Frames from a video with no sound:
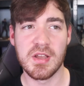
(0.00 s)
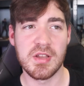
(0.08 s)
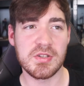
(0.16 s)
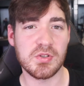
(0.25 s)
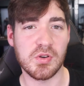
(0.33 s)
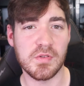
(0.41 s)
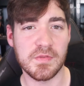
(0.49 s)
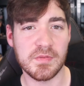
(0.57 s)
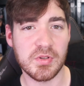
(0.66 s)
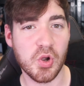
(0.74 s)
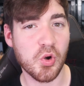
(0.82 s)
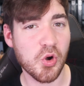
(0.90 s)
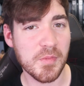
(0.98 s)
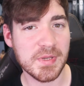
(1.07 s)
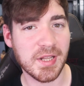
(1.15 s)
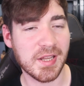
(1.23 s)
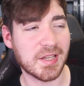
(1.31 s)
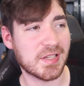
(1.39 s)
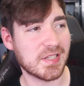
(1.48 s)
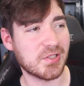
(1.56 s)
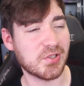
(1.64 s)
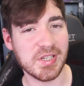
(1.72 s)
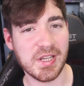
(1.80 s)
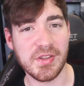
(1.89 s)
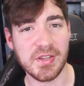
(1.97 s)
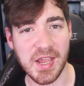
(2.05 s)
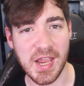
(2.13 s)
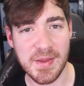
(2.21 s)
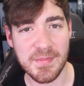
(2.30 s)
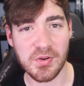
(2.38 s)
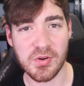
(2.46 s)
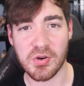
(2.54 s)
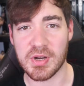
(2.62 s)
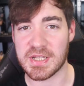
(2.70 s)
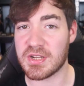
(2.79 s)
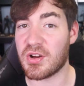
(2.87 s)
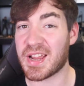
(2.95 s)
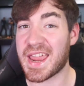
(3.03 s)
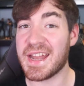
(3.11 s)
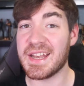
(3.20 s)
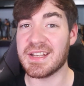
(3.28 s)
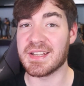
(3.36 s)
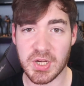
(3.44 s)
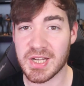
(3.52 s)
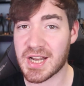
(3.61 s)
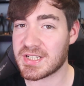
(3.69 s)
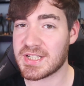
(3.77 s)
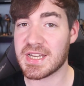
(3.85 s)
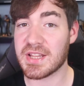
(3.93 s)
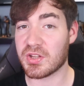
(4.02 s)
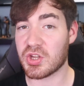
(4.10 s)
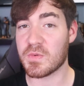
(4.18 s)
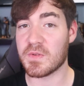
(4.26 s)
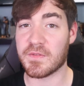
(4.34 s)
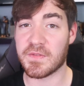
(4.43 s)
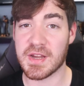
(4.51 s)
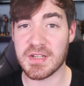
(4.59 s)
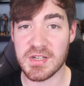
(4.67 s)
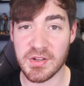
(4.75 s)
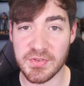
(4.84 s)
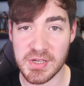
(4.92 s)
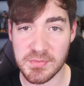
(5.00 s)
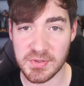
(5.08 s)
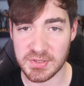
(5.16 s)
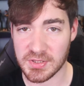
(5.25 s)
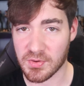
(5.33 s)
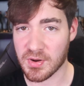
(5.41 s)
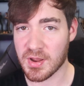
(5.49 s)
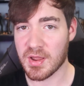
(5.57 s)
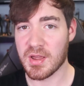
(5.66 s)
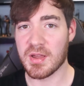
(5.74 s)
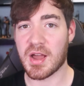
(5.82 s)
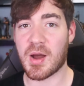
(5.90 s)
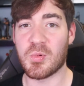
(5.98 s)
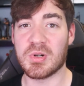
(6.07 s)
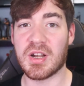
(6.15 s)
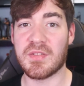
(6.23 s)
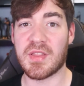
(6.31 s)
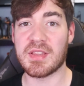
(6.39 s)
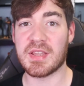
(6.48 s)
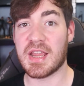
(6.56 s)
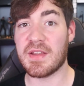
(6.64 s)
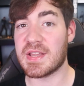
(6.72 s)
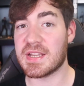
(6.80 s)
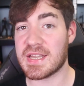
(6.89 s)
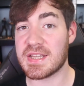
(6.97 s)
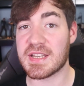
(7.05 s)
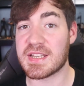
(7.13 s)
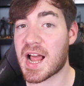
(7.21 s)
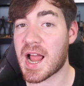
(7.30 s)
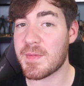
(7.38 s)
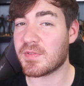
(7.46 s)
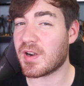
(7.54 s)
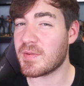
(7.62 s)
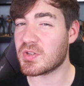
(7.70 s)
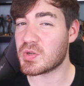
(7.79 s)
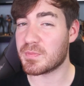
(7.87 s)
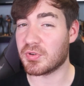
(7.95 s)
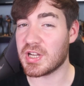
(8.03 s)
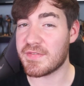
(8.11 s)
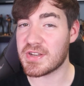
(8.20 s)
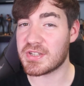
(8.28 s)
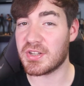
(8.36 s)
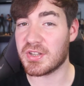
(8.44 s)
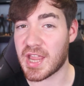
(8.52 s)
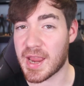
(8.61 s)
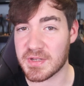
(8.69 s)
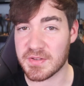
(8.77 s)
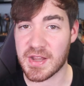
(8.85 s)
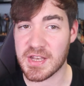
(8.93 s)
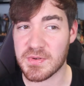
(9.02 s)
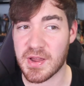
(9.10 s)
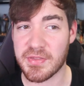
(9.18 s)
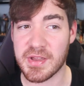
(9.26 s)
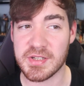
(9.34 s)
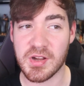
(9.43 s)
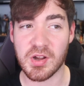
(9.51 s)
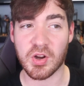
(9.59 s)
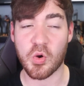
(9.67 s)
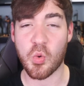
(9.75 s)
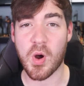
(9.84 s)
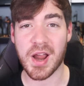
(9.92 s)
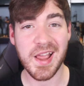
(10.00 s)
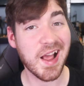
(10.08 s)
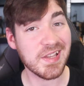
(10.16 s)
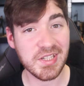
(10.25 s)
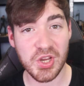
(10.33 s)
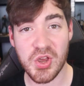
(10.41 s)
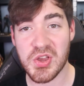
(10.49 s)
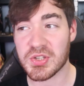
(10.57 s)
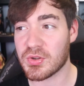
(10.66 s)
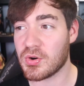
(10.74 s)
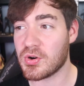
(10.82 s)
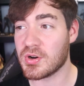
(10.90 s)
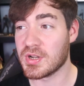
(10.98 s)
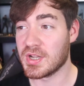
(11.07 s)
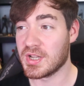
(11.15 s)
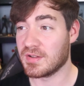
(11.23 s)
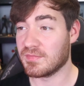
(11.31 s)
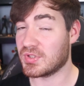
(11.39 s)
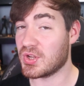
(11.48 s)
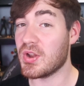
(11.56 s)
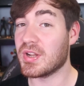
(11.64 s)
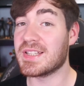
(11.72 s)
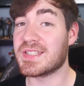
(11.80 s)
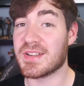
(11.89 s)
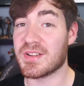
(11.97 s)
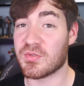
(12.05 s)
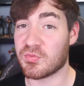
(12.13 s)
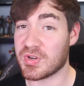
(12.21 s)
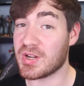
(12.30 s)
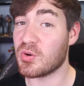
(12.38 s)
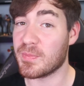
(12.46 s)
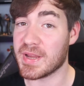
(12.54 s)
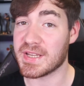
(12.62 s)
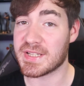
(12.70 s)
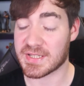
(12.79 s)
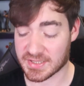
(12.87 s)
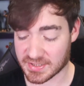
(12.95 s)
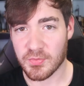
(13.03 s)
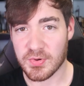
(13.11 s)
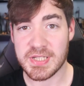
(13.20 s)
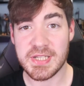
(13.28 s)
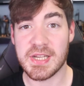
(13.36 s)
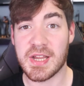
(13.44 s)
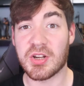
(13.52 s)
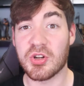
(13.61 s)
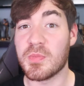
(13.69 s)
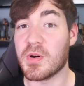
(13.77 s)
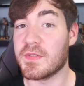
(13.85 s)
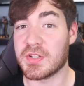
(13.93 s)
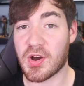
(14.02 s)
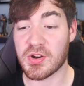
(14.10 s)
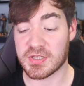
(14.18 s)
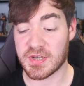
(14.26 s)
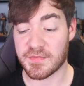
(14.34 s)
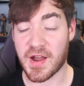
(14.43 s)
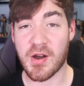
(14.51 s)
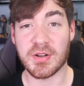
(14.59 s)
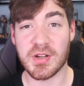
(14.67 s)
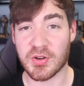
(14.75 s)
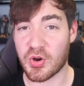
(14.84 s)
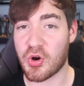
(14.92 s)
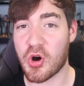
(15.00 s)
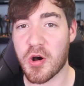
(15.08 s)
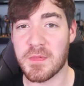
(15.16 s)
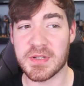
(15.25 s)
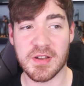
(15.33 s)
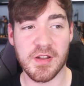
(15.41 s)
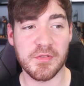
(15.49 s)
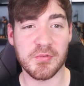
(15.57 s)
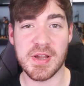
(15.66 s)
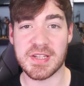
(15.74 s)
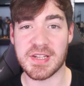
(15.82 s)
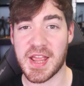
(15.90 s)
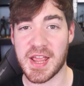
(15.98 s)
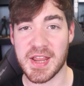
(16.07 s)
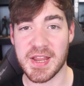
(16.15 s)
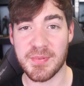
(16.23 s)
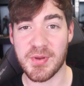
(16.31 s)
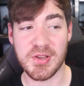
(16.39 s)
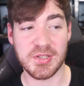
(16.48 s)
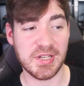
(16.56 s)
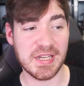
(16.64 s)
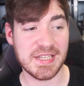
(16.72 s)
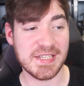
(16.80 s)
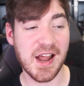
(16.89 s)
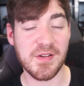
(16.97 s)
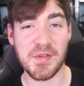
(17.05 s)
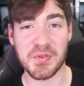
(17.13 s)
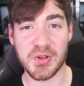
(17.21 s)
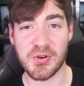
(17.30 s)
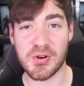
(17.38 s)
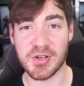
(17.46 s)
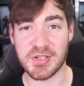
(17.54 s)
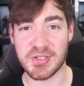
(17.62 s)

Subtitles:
sort of corpse-like as it does in the game, or it's not hidden. You can actually see the human features on this one. So I'm wondering if this is a time frame just previous to the game's events where things aren't quite as cursed or turned into real beasts. We see a group of dogs devouring a corpse, of which a person is sat around the corner